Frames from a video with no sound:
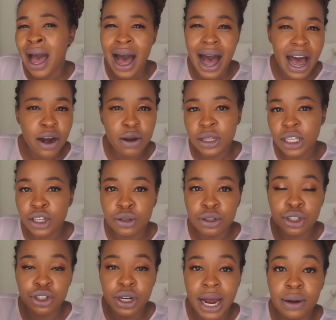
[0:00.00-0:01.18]
I don't think you should
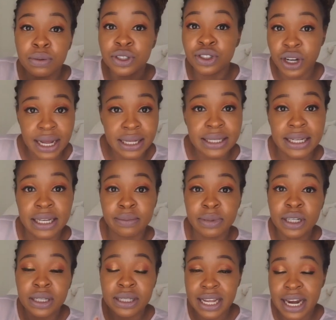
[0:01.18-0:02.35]
try it with dry skin,
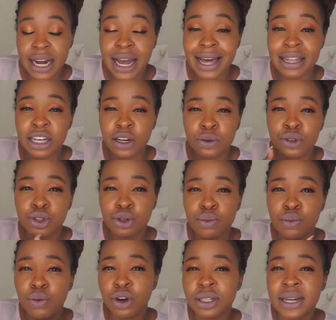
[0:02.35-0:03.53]
because then I think it will do
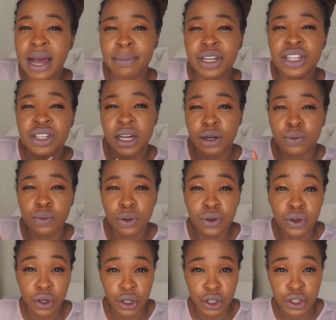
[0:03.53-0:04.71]
more damage than it will
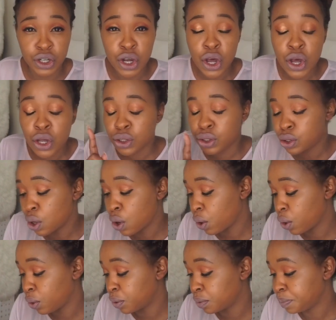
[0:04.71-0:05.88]
good.
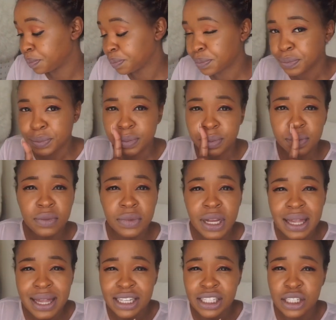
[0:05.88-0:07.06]
So
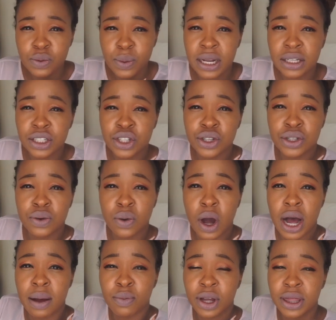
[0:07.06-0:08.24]
that's just one
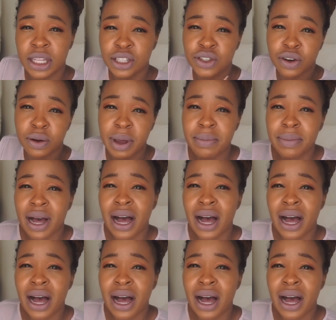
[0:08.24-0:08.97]
thing to remember.